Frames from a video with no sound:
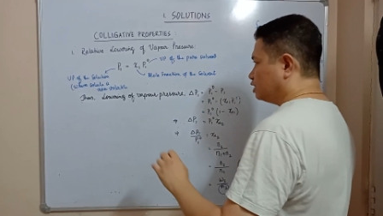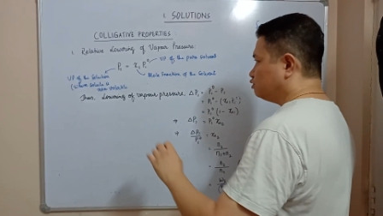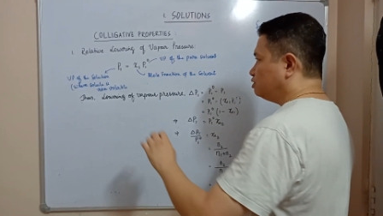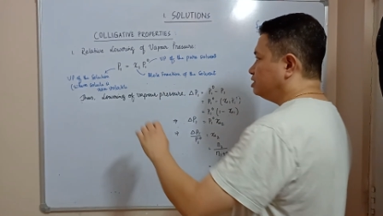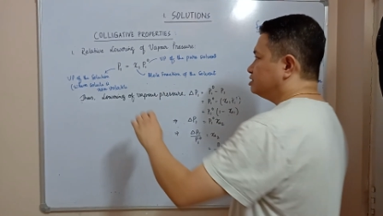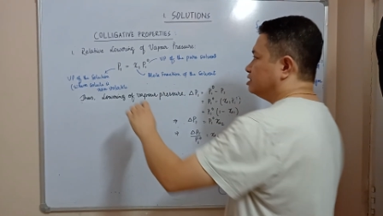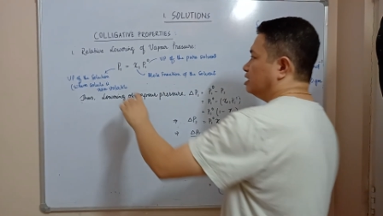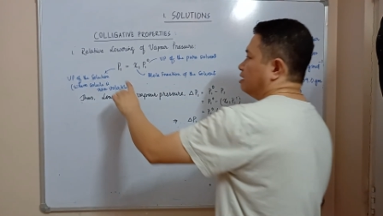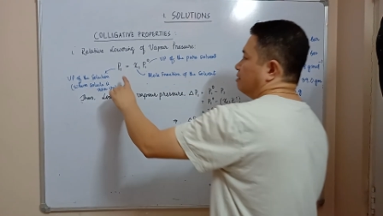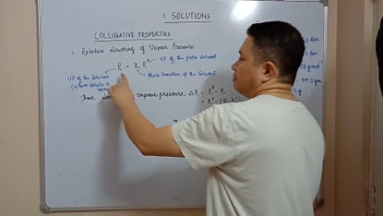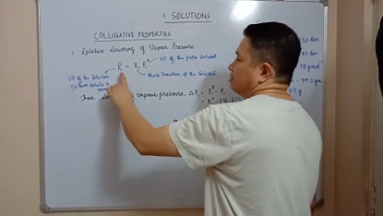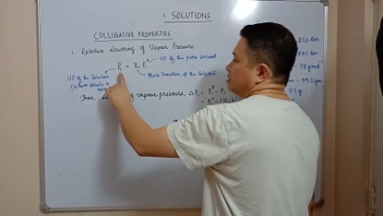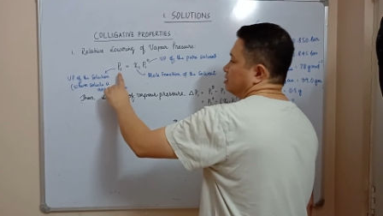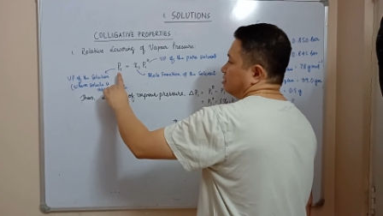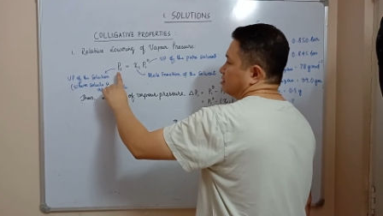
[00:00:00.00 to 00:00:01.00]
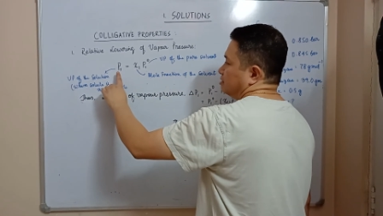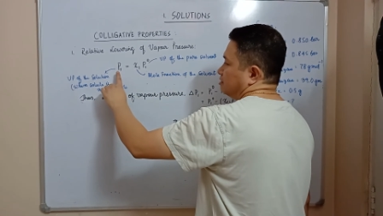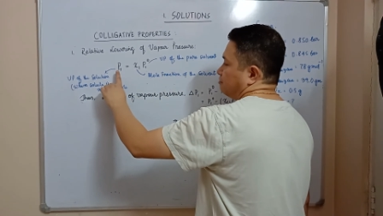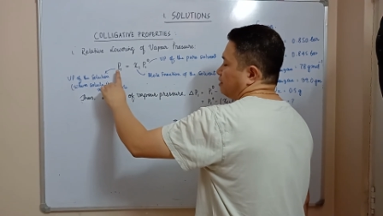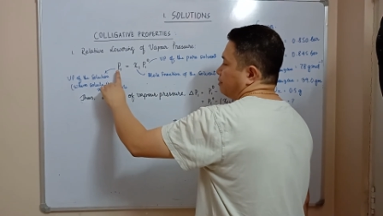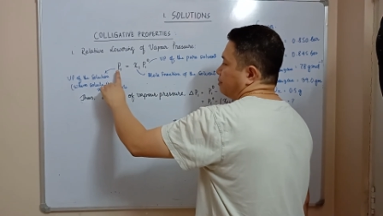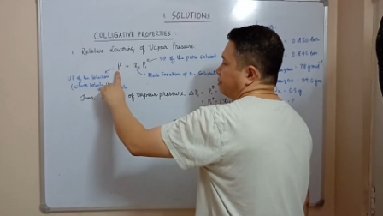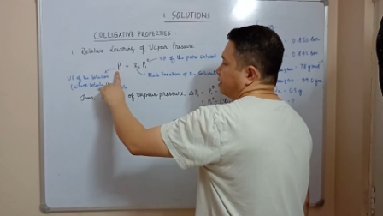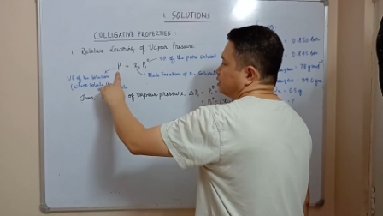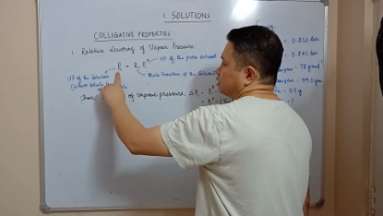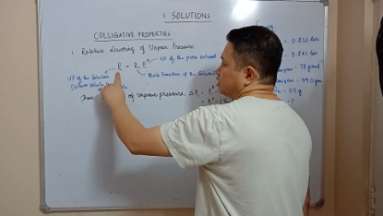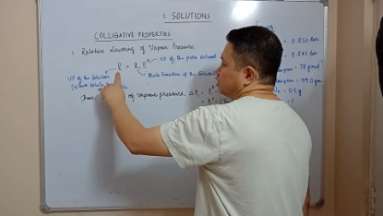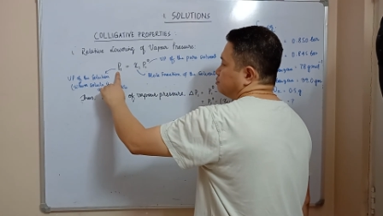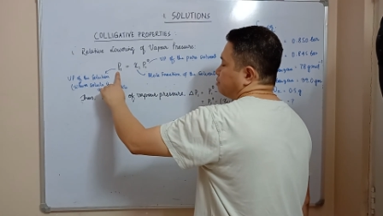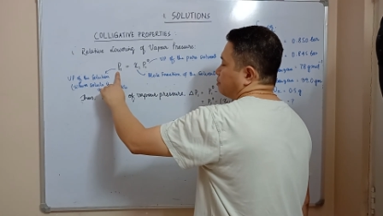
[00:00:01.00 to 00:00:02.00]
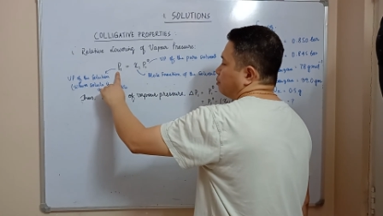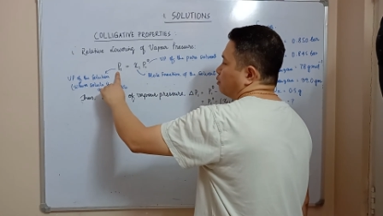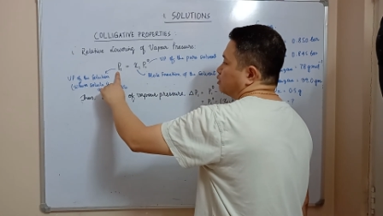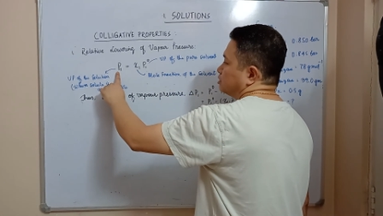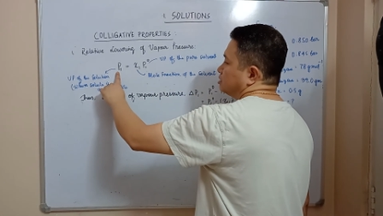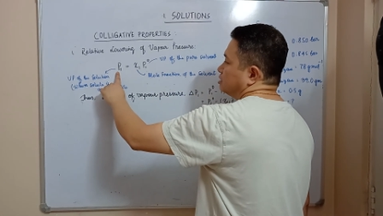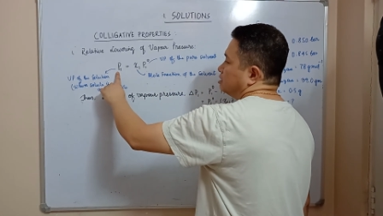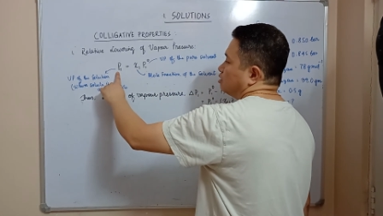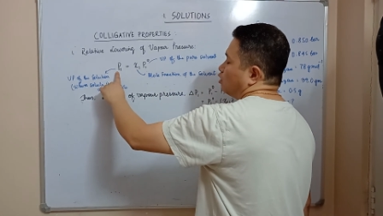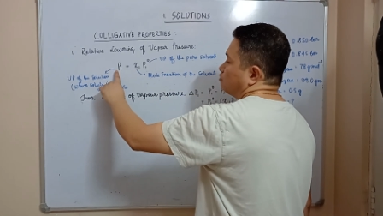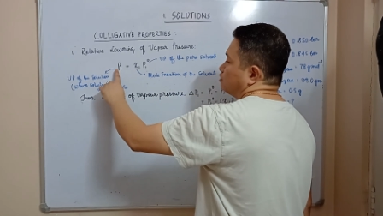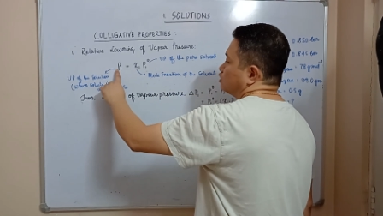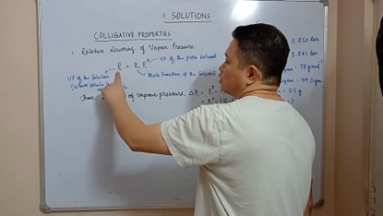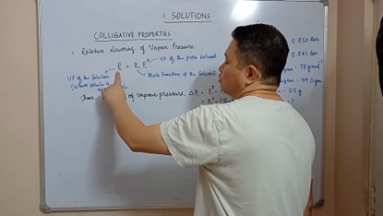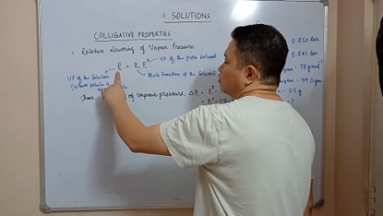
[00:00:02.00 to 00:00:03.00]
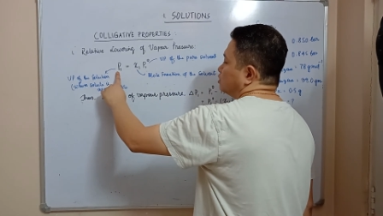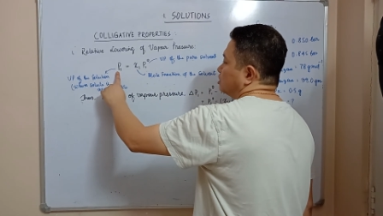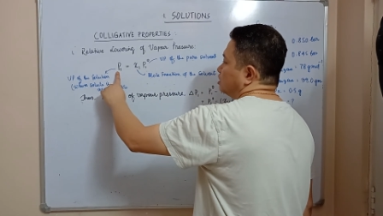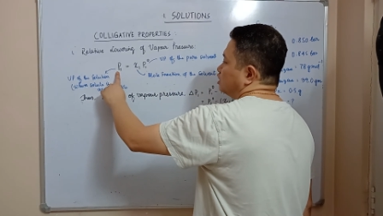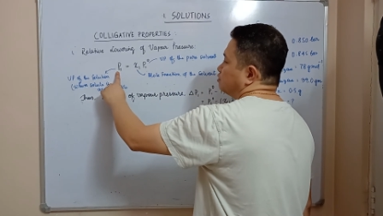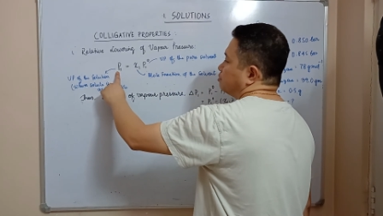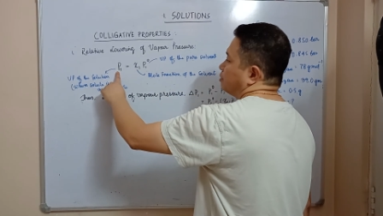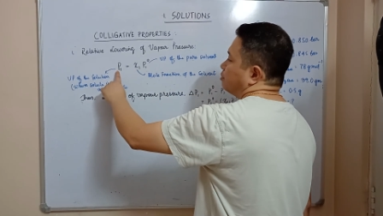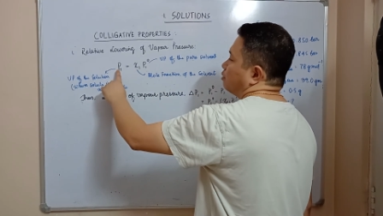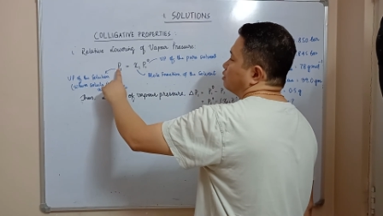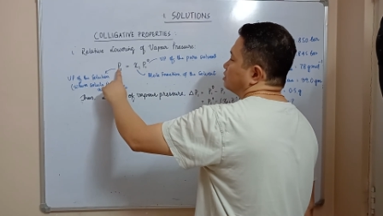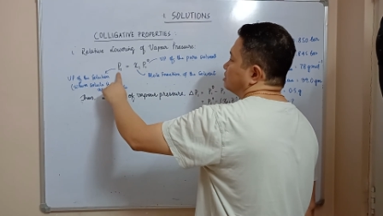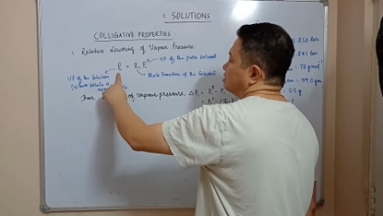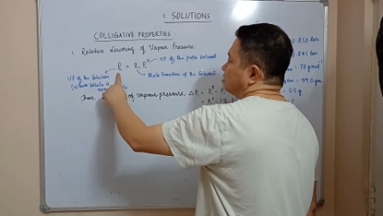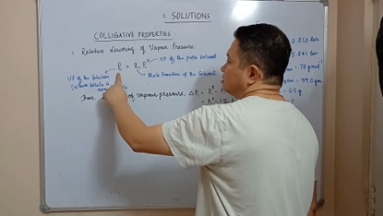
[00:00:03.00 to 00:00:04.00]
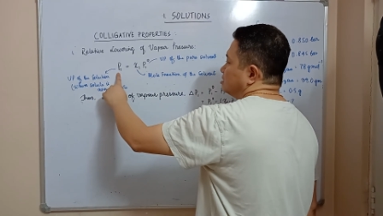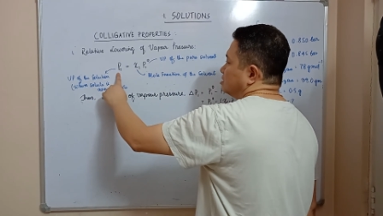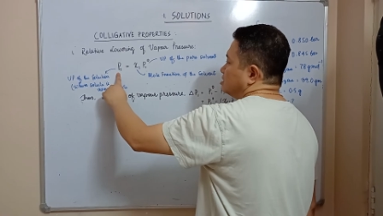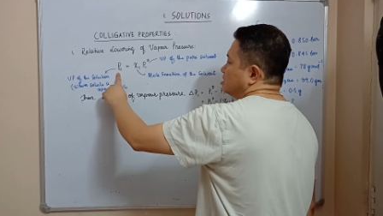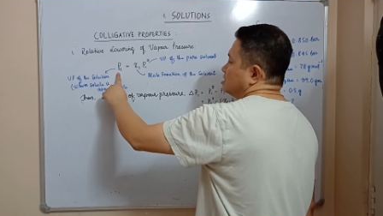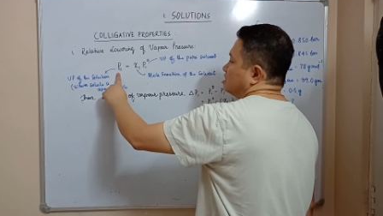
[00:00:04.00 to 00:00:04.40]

actually the vapor pressure is proportional of the solution is proportional